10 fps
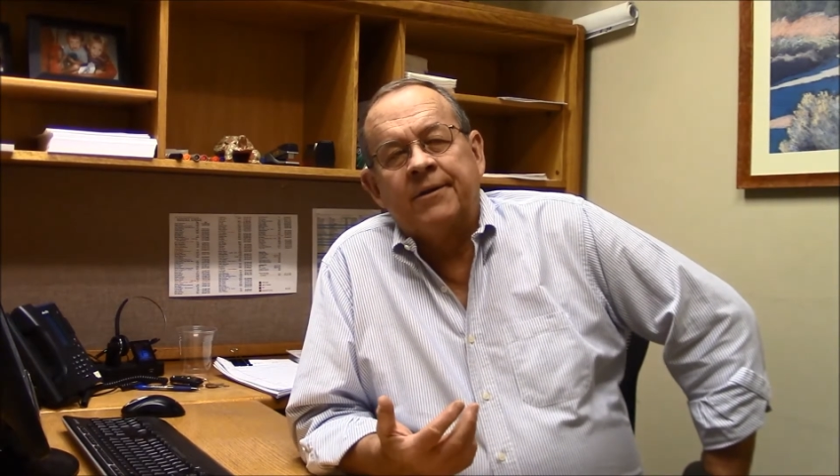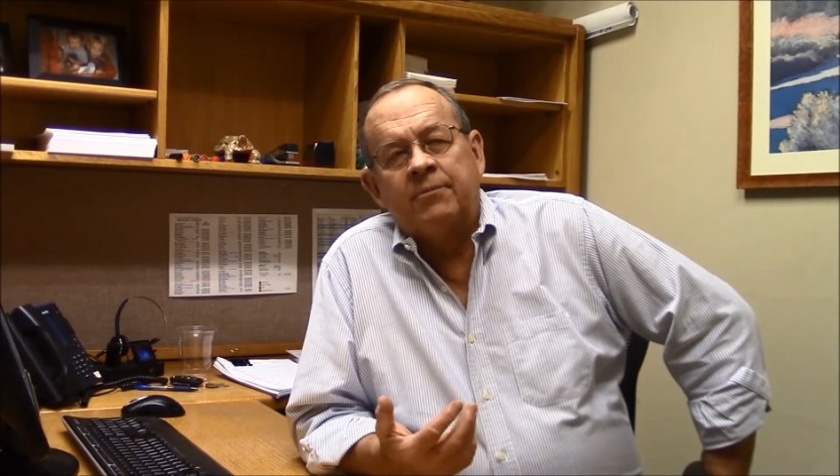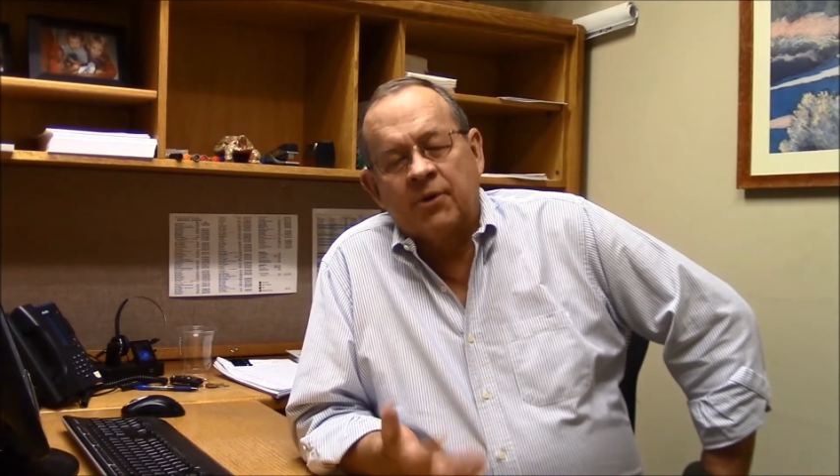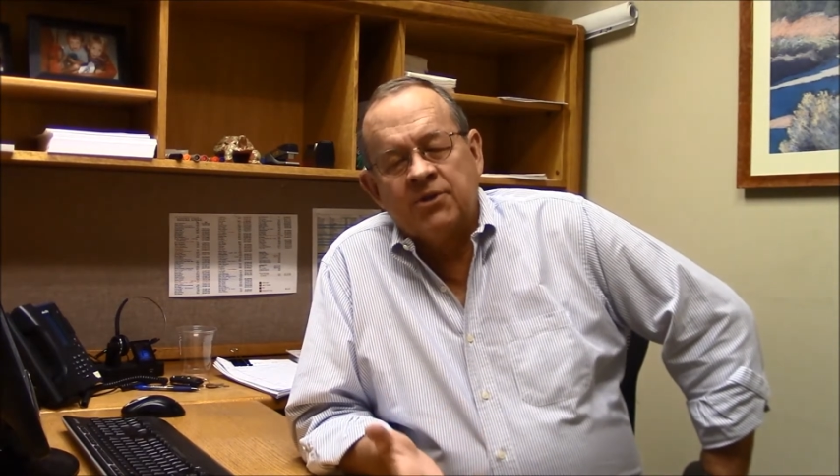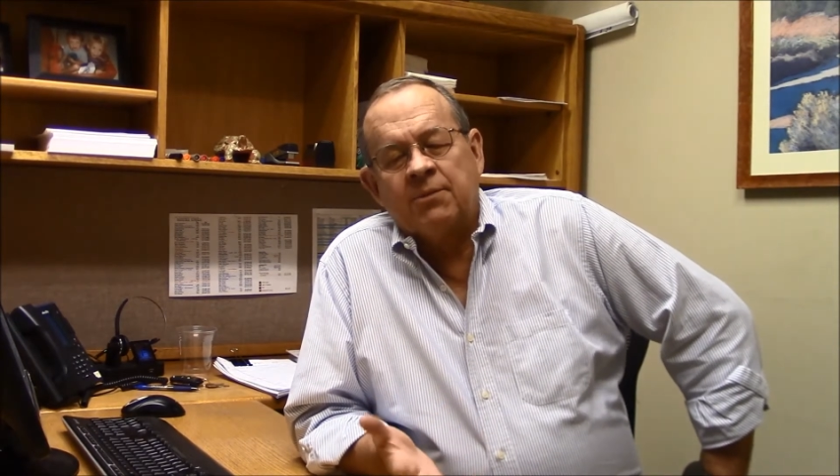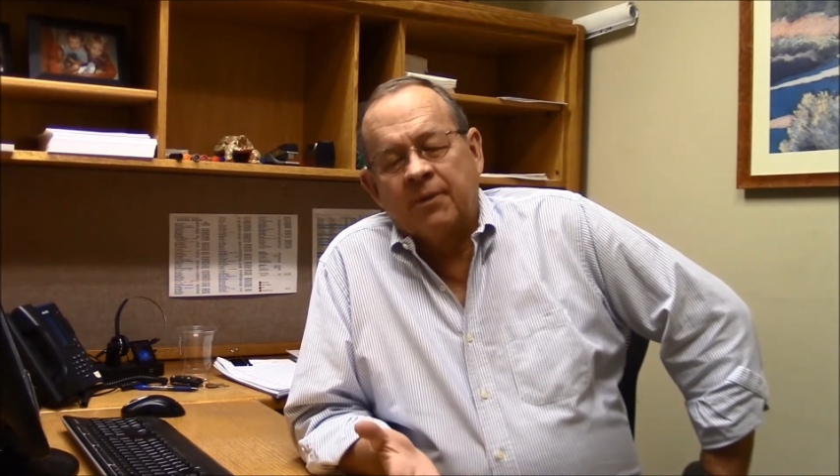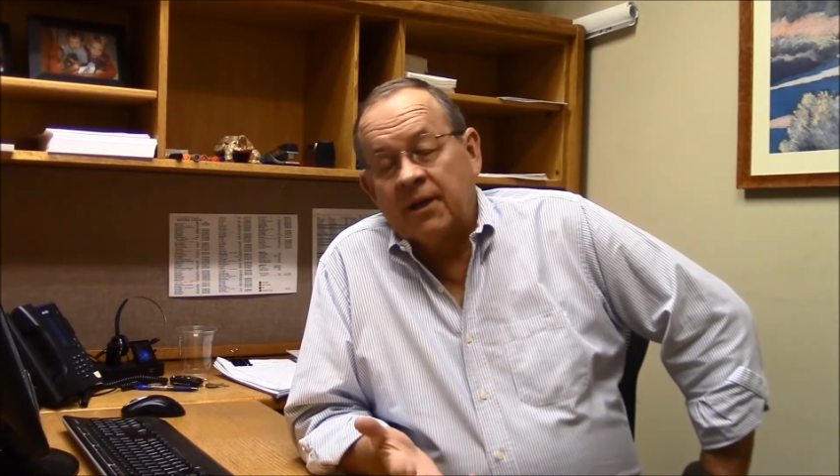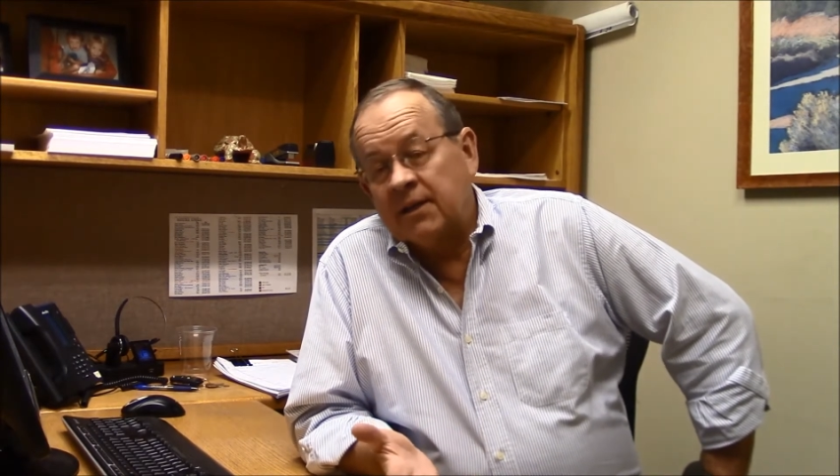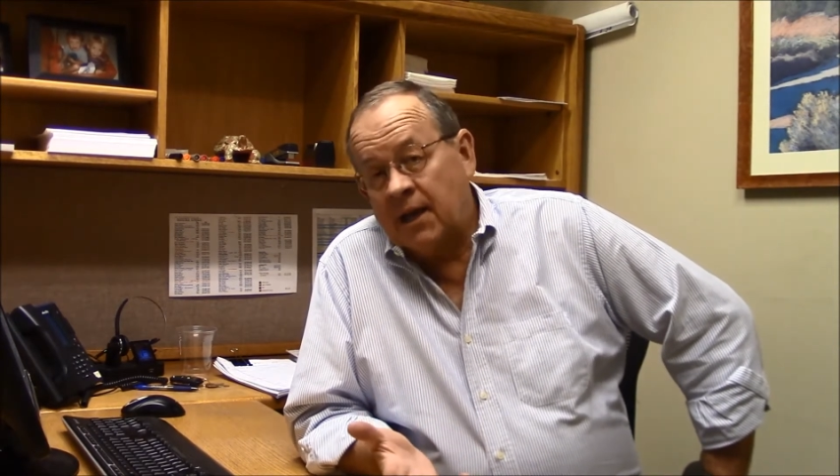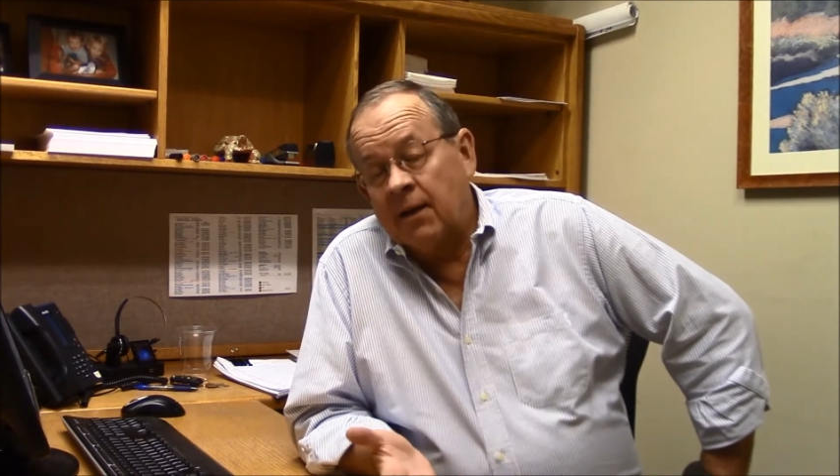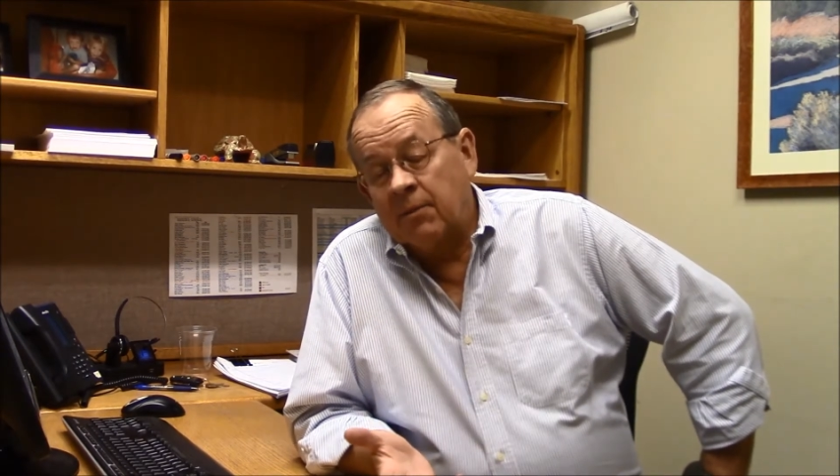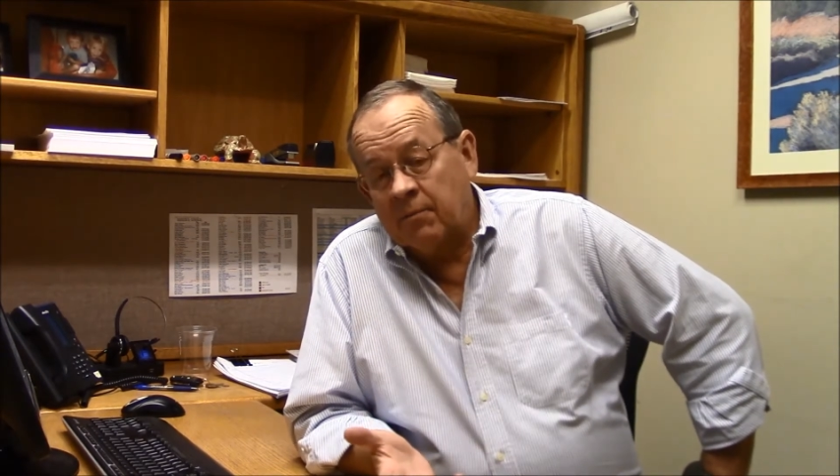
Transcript: principally entitlement